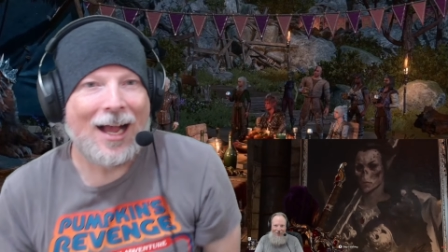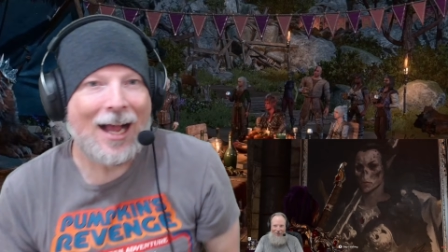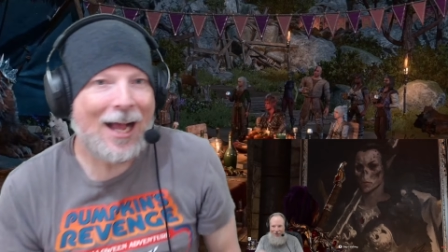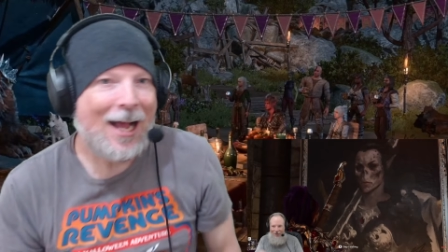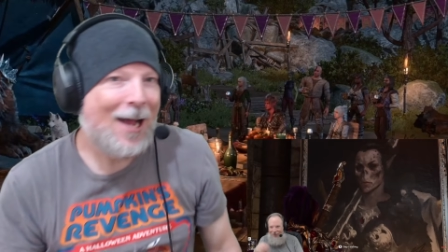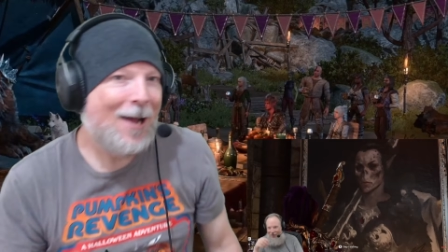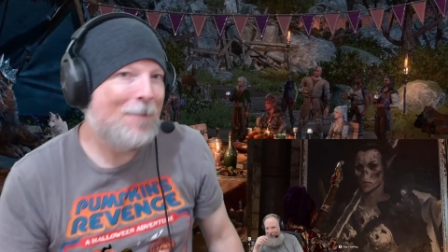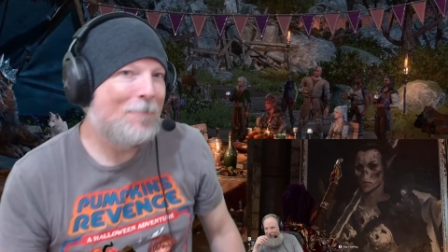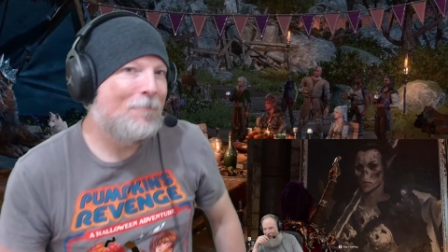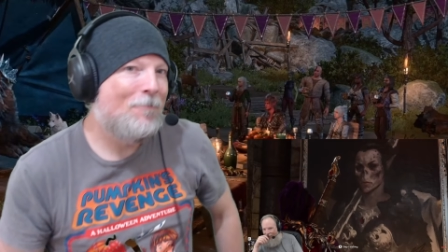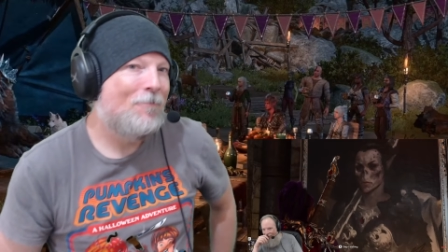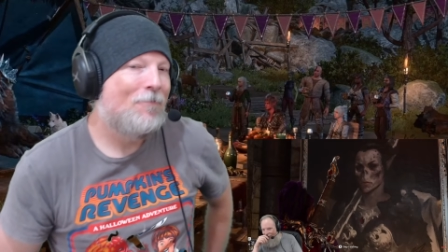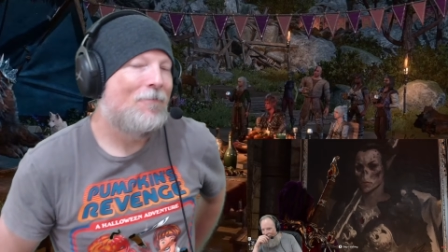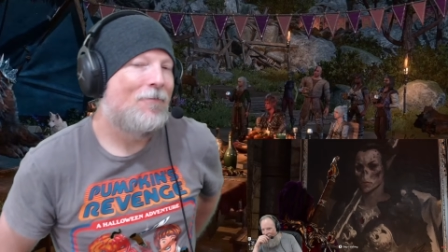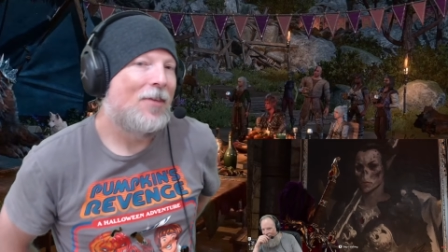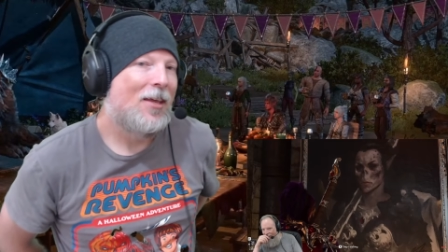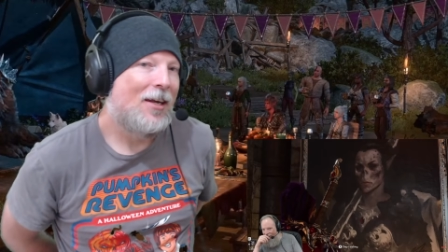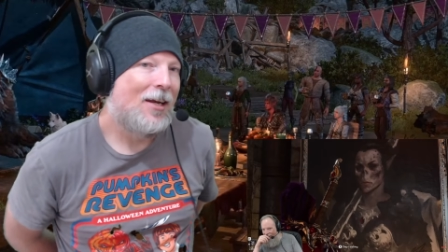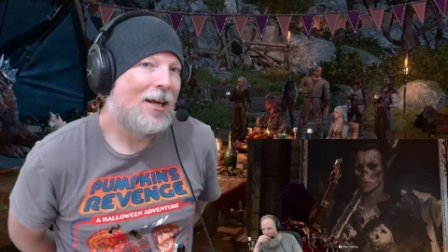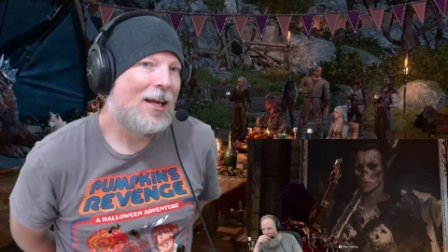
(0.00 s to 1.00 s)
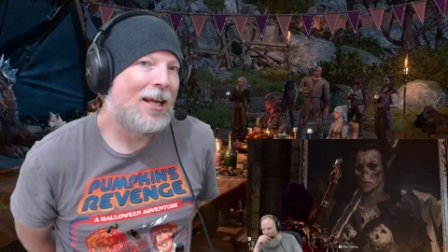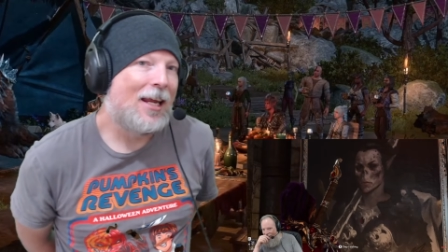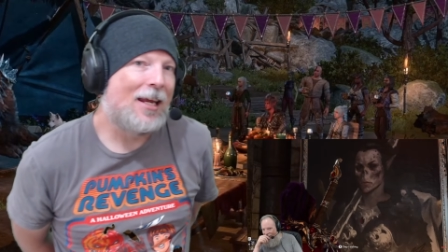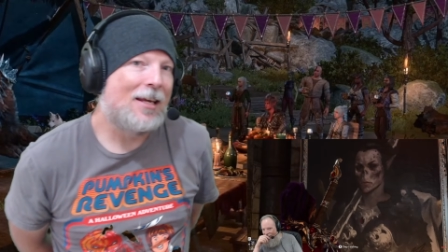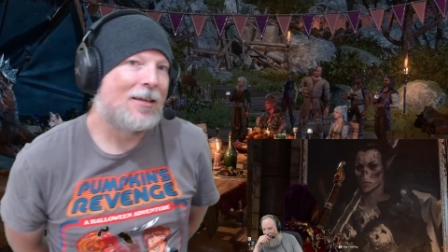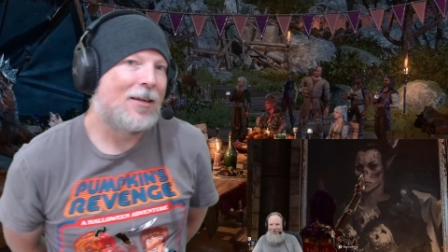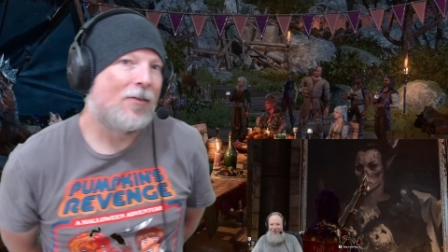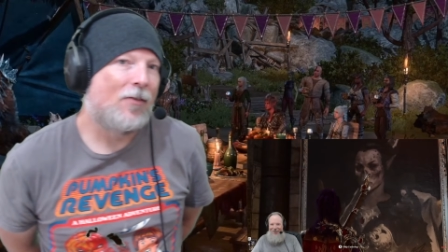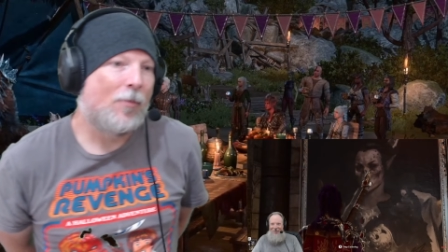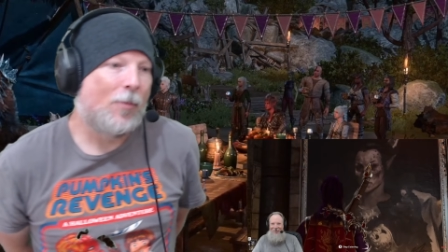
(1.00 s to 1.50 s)
Um. In any
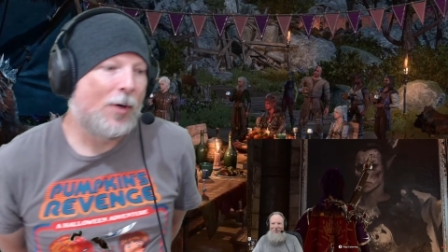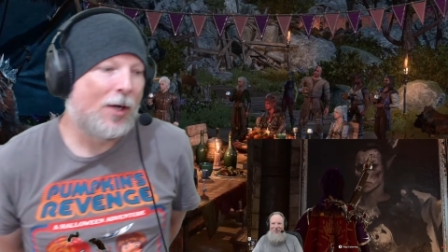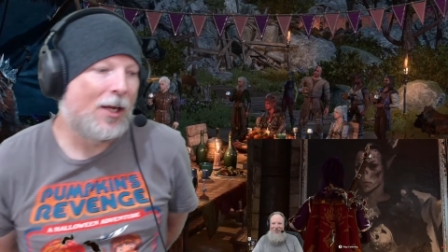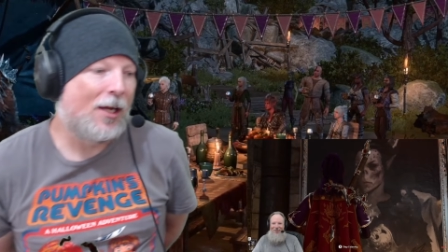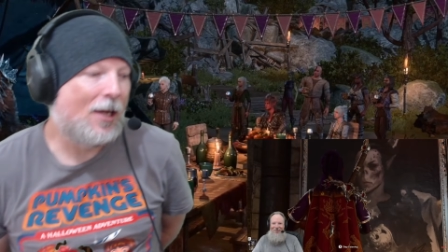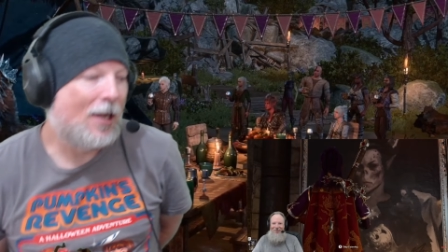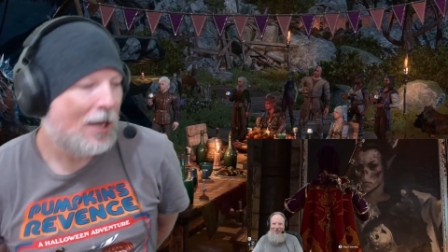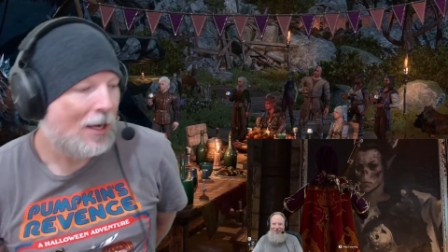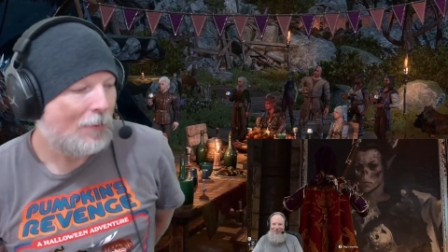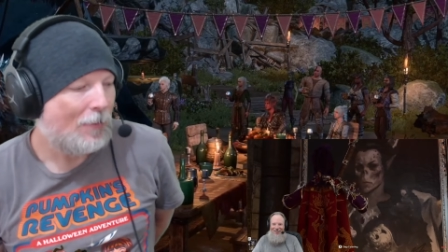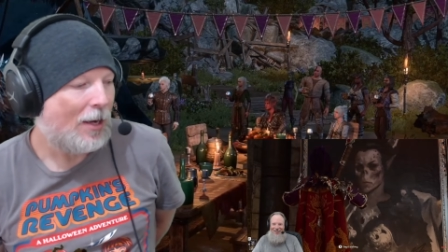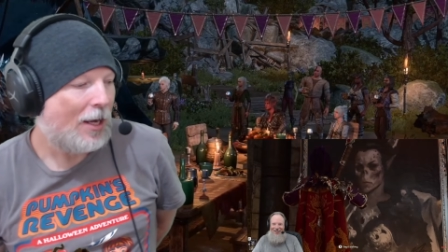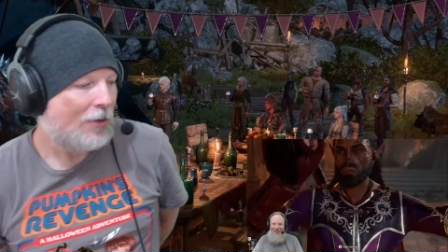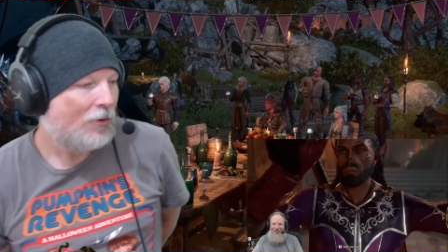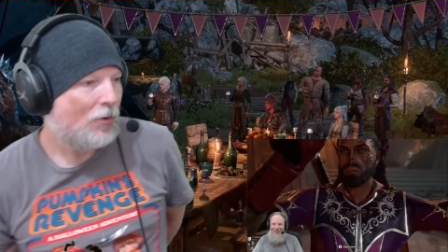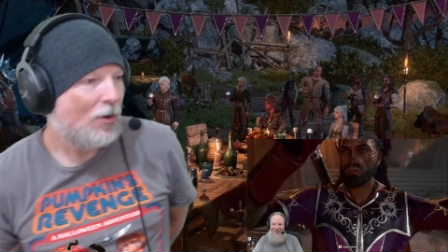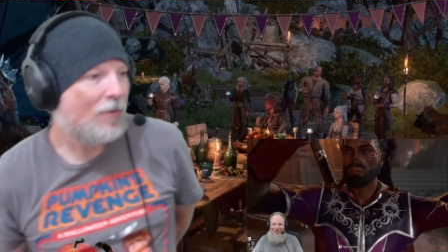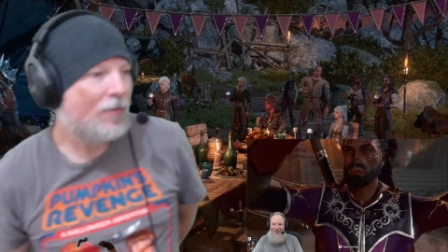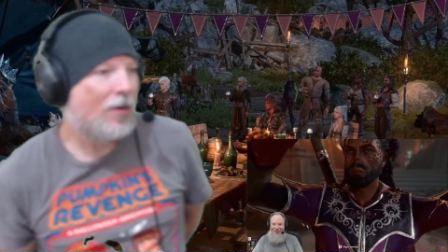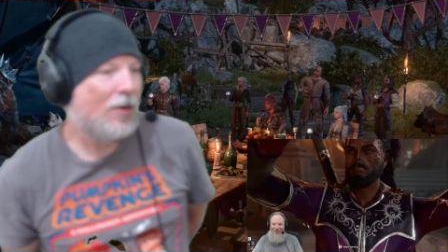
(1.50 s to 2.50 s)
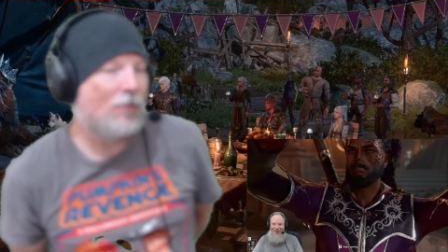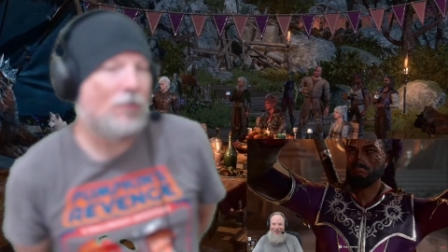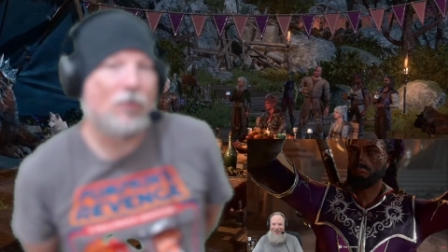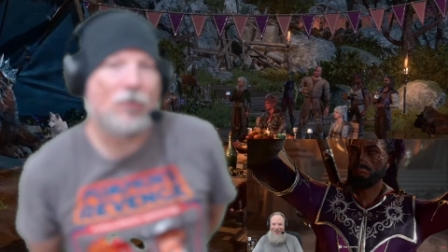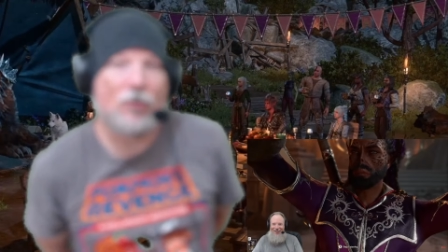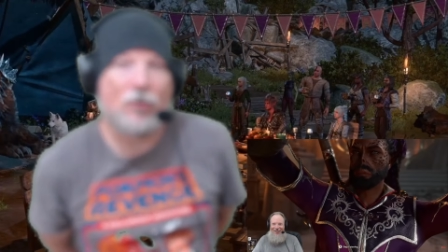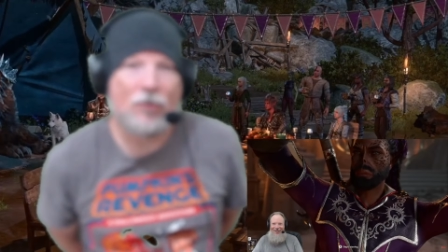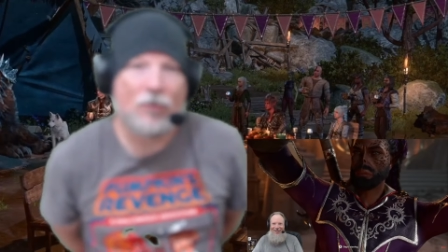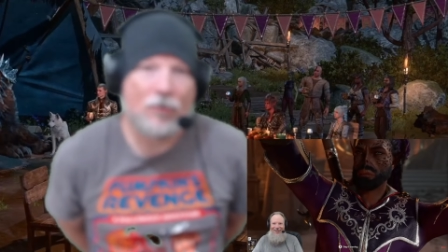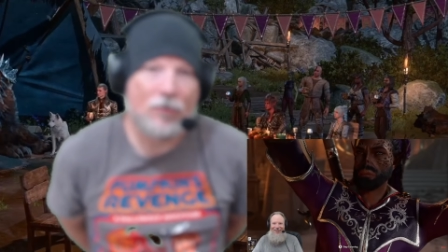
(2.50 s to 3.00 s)
case, everybody, um, I do have an
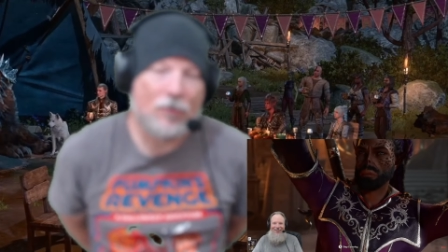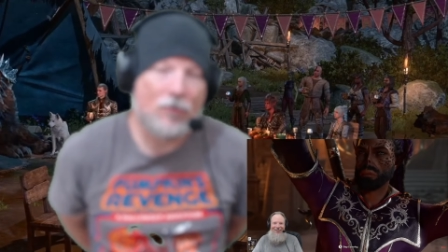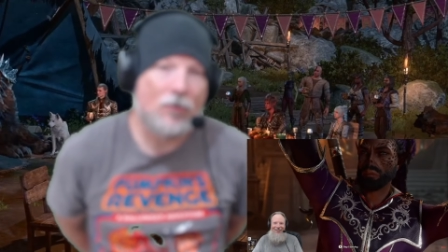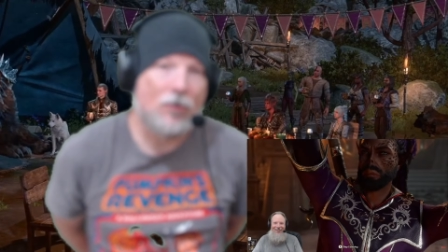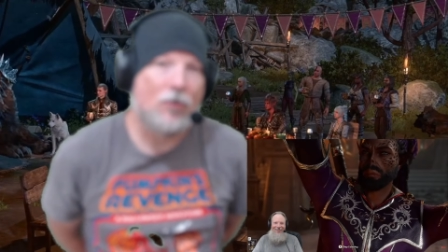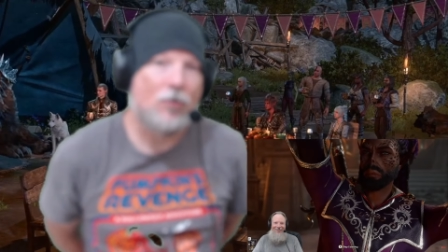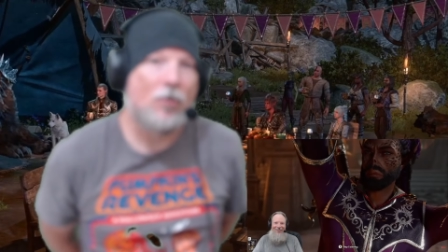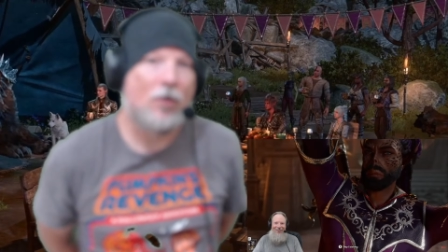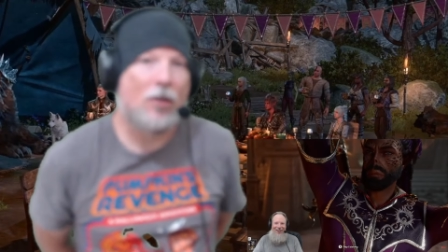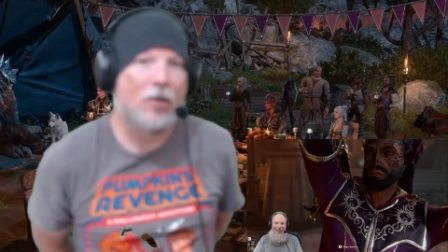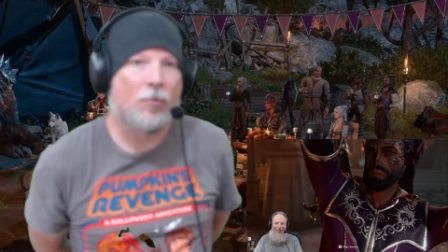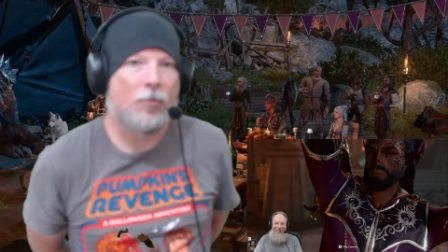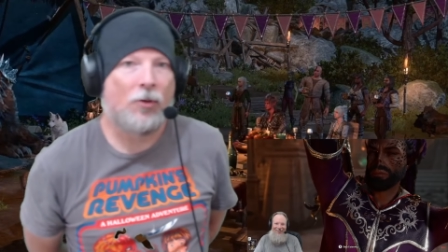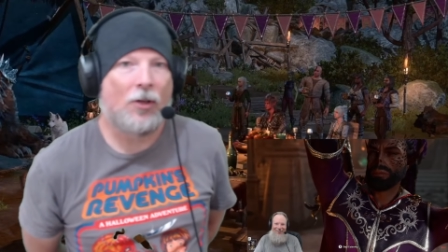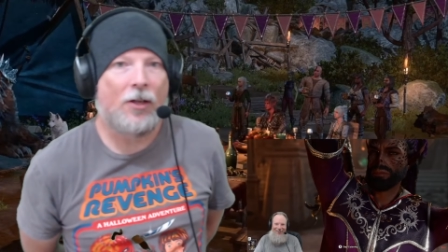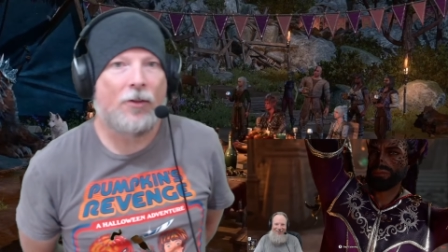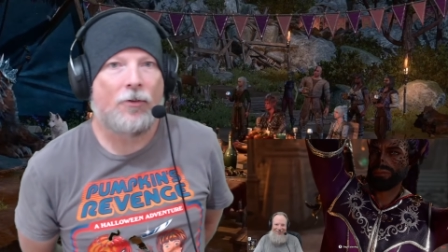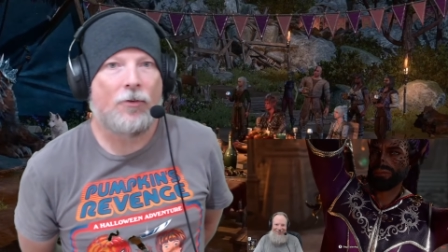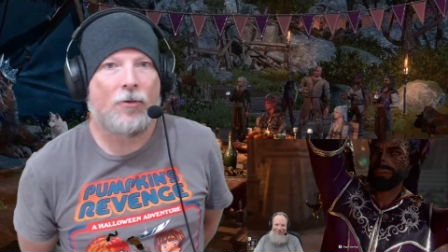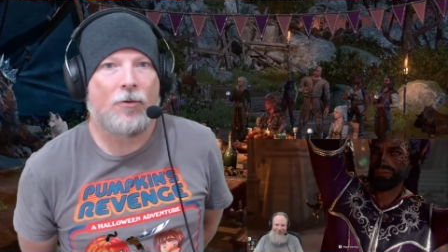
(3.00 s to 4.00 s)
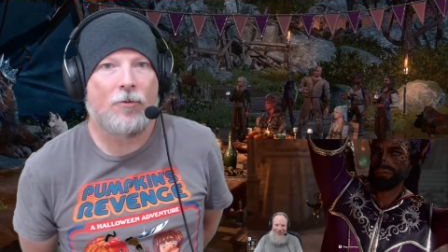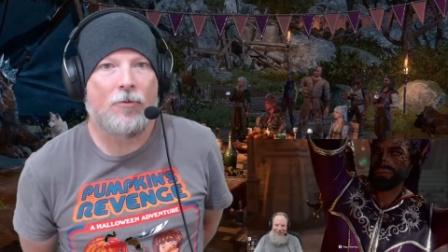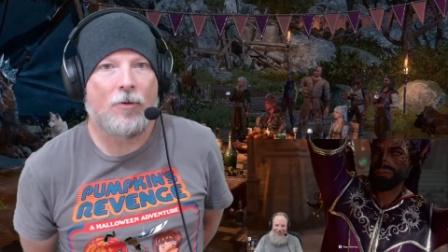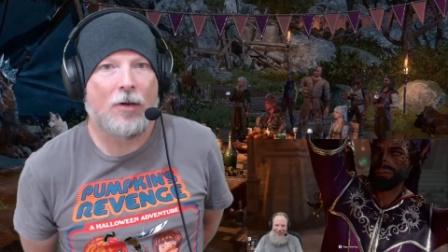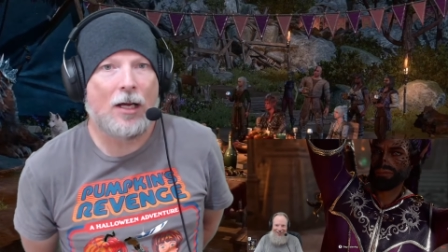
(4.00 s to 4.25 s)
interest to do another playthrough.